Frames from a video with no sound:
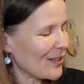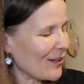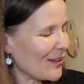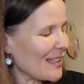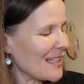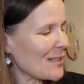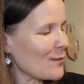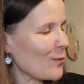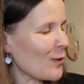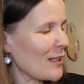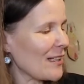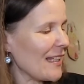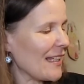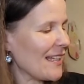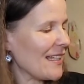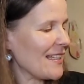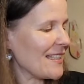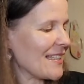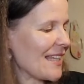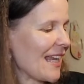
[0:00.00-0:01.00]
so this one
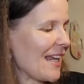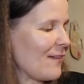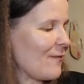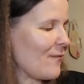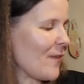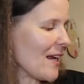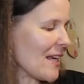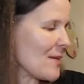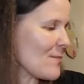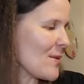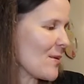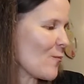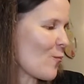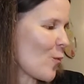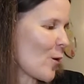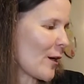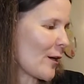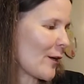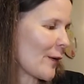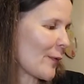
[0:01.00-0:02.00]
is a vitamin
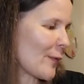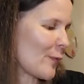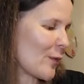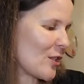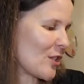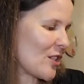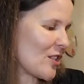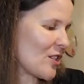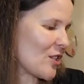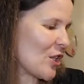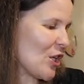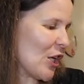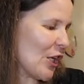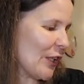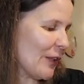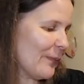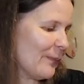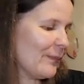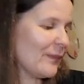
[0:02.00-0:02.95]
water, which is good